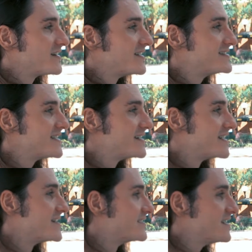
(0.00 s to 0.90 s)
Clinton,
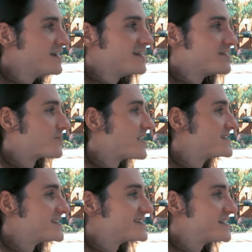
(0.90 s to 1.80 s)
and the
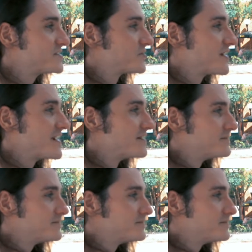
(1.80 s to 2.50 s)
rest is history.